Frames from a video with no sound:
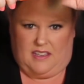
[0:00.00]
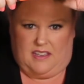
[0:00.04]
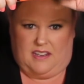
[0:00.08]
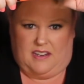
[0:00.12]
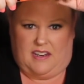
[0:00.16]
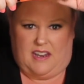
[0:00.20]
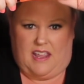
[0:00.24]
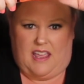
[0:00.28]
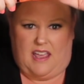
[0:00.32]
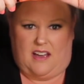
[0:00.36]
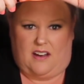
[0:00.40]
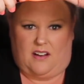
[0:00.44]

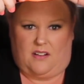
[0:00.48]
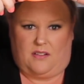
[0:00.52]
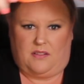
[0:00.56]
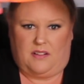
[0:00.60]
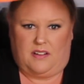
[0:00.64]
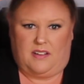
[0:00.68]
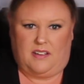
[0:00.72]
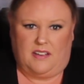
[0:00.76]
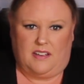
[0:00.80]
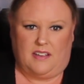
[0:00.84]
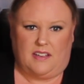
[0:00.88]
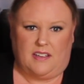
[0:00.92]

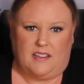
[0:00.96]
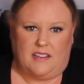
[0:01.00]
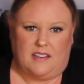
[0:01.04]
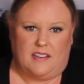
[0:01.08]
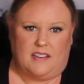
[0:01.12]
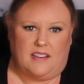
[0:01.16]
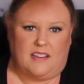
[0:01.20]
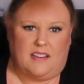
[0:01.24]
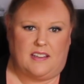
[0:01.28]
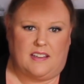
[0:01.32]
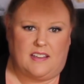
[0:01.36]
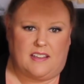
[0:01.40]
Now,
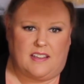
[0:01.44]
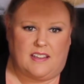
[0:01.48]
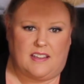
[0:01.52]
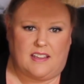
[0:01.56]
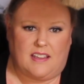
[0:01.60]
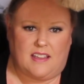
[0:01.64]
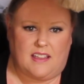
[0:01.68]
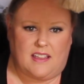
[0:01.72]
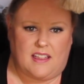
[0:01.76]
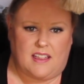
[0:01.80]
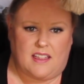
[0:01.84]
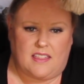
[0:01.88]

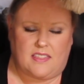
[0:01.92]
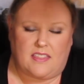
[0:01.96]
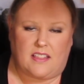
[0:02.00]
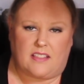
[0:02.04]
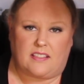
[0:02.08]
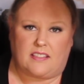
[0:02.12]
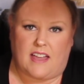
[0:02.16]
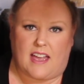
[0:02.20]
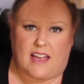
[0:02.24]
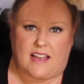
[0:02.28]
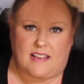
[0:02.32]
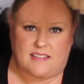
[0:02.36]
the
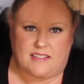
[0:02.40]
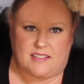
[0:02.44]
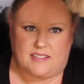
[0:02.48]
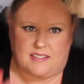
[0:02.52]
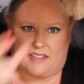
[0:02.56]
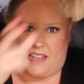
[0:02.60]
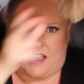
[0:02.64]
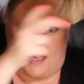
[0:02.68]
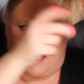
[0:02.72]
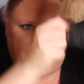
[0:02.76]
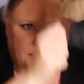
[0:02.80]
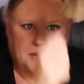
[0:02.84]
last
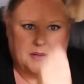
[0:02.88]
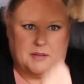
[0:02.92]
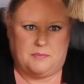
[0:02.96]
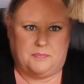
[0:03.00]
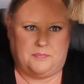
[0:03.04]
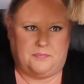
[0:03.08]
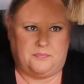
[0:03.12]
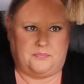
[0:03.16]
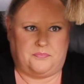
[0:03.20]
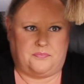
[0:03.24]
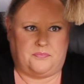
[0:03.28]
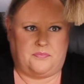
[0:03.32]
step.
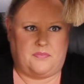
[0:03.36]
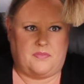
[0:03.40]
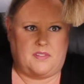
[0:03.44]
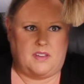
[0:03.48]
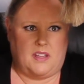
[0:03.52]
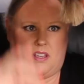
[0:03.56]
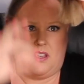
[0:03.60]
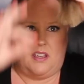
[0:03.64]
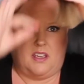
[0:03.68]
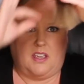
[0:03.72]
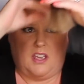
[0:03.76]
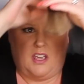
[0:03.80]

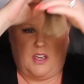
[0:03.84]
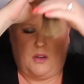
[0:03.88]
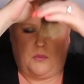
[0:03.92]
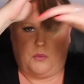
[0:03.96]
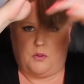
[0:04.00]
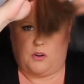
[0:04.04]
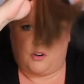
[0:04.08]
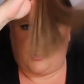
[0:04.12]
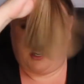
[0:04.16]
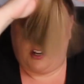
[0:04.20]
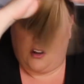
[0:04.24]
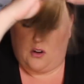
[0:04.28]

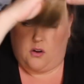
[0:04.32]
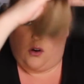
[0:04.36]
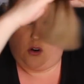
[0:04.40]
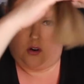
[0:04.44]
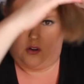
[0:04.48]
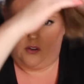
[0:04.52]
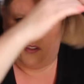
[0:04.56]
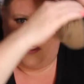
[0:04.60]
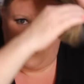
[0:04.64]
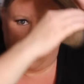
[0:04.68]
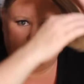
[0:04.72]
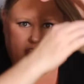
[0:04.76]
We're going to
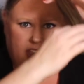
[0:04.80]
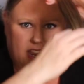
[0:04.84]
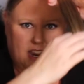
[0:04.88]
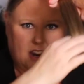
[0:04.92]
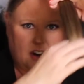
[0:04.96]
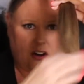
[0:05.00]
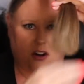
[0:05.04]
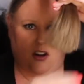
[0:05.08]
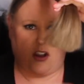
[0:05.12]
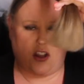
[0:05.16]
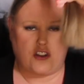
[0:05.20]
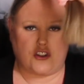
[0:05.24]
hold the
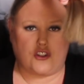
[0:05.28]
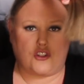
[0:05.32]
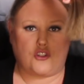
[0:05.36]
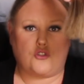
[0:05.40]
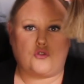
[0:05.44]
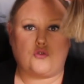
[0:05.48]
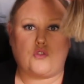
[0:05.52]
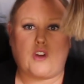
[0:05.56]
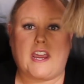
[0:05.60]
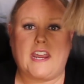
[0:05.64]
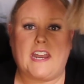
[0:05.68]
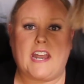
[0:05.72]
hair
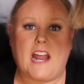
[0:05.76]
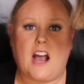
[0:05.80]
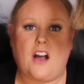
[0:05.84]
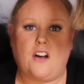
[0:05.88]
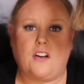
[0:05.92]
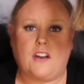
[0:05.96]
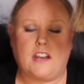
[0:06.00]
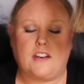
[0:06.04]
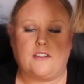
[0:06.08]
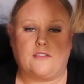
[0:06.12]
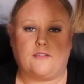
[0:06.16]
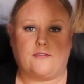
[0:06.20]
straight
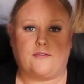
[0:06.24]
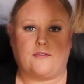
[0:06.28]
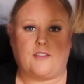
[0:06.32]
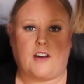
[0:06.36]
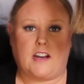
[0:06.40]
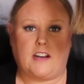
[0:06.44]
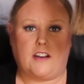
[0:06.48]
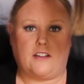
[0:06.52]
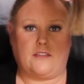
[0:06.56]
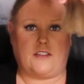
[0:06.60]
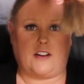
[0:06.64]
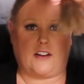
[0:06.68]
out in
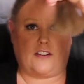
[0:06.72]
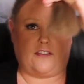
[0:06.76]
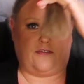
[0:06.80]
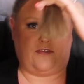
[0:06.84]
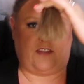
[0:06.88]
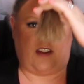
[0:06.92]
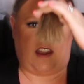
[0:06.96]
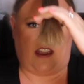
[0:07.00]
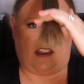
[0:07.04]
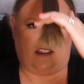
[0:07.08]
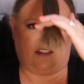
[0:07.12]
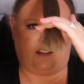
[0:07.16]
front of our
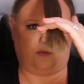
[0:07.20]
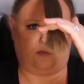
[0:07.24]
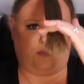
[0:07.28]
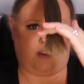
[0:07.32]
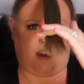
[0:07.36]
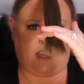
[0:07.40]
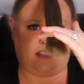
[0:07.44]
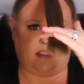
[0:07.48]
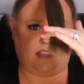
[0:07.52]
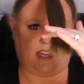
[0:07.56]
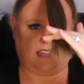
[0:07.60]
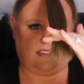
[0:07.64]
face,
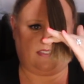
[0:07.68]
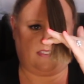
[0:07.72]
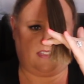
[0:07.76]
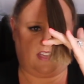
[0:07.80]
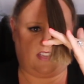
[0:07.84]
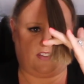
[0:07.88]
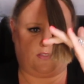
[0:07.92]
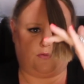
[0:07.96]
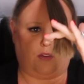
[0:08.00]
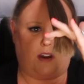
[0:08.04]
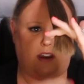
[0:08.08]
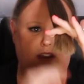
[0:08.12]
right like
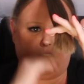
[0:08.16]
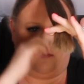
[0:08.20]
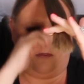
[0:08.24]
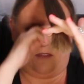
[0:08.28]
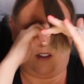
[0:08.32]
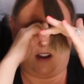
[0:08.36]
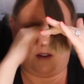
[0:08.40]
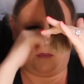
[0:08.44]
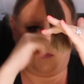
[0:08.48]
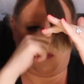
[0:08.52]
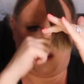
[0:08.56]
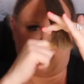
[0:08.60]
this, right in
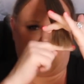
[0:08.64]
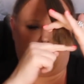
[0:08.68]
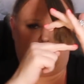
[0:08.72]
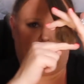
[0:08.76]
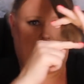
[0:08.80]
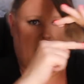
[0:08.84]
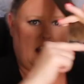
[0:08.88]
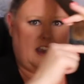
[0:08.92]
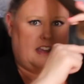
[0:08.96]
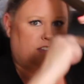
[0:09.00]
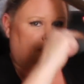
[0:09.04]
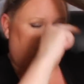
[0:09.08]
front of my
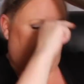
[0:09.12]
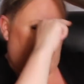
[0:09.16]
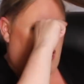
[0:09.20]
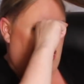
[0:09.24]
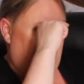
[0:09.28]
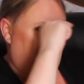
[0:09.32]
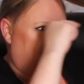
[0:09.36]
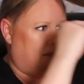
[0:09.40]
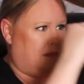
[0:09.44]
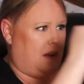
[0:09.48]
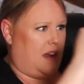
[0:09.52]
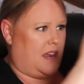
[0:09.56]
eyes,
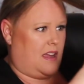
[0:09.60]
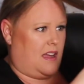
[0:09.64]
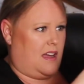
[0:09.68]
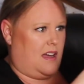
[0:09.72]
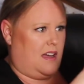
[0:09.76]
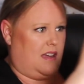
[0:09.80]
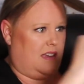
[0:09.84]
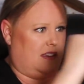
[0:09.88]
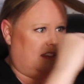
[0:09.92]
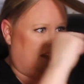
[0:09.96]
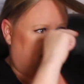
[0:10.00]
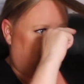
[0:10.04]
right at my
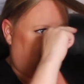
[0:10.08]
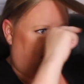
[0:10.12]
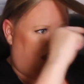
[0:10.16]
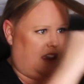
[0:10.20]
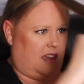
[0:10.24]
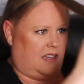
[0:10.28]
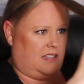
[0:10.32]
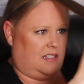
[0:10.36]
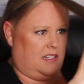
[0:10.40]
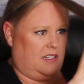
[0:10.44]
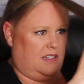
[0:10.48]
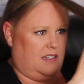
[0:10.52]

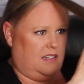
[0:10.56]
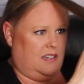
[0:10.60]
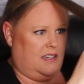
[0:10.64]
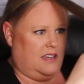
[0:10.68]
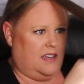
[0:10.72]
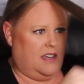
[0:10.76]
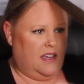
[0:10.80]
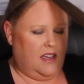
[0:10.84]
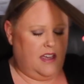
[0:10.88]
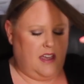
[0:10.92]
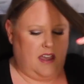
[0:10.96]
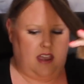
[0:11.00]
eyesight.
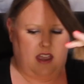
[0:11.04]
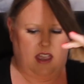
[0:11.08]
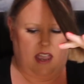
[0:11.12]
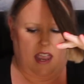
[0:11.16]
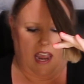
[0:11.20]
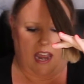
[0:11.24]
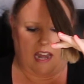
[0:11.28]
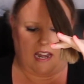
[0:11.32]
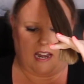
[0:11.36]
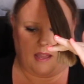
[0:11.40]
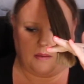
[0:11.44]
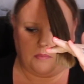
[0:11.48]

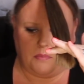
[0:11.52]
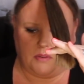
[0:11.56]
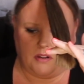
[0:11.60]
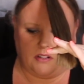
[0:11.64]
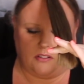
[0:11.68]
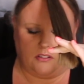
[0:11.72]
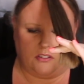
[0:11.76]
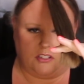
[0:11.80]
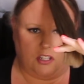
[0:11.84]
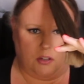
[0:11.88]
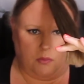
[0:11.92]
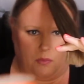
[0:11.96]
And I'm
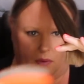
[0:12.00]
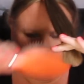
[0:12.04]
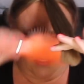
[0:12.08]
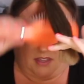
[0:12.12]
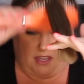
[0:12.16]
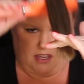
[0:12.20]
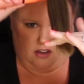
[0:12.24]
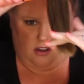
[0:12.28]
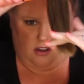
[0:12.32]
going to do what they